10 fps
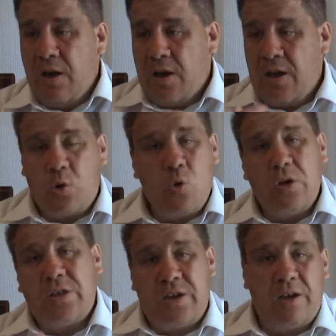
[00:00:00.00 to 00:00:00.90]
And I
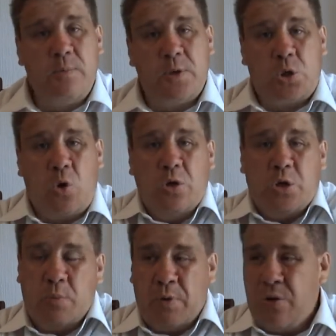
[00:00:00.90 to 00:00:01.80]
couldn't tell him the
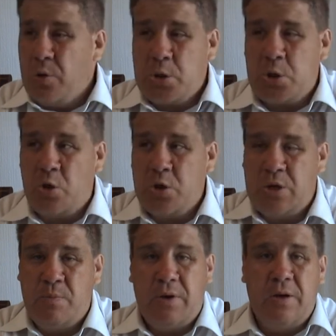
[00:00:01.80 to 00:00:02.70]
scholarship. I know the
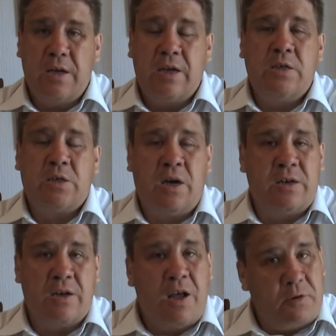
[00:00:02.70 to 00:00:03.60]
scholarship
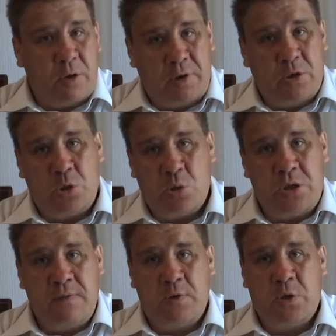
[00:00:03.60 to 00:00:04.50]
inside and out about
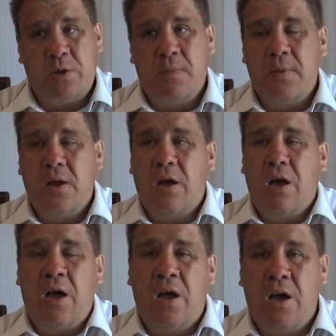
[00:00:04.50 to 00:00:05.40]
Josephus
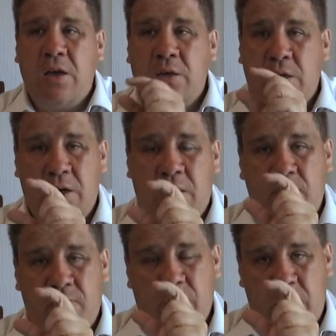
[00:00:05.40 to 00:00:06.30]
and
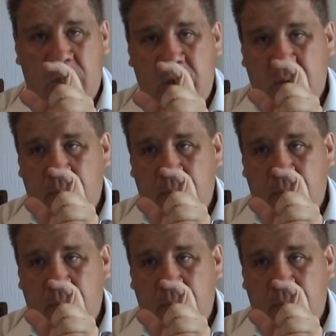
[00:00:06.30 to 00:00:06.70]
um, the